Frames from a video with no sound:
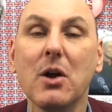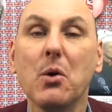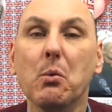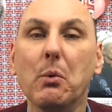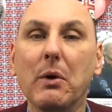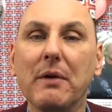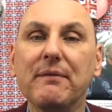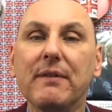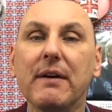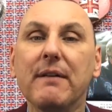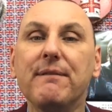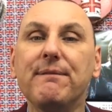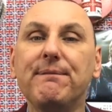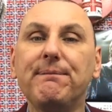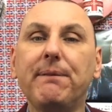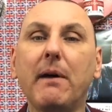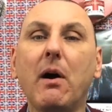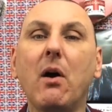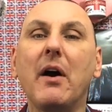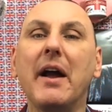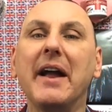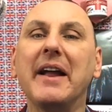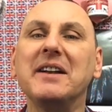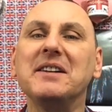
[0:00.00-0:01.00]
with
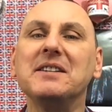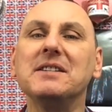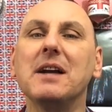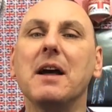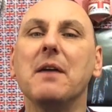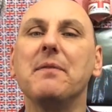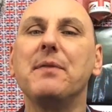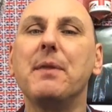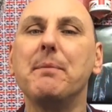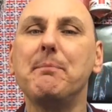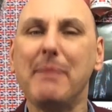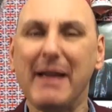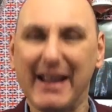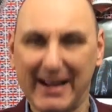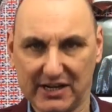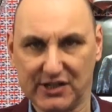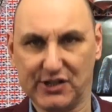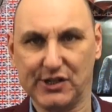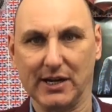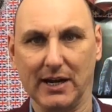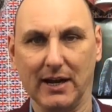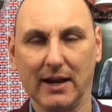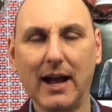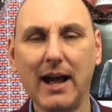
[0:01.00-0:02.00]
find the
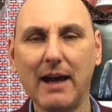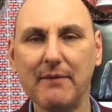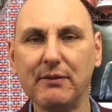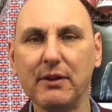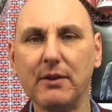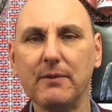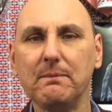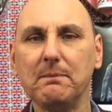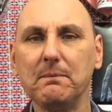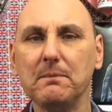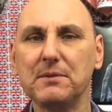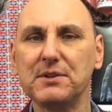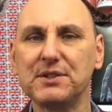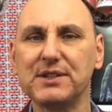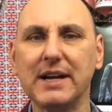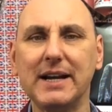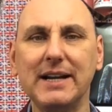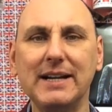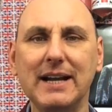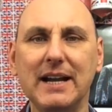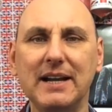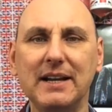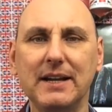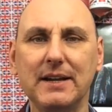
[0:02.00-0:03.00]
picture. Have you
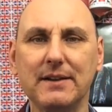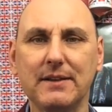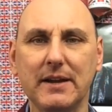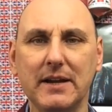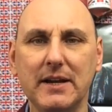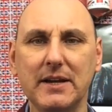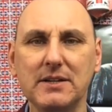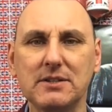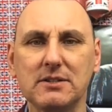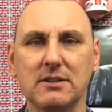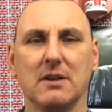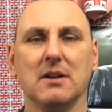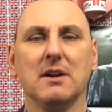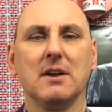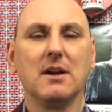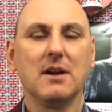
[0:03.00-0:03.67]
seen any of these?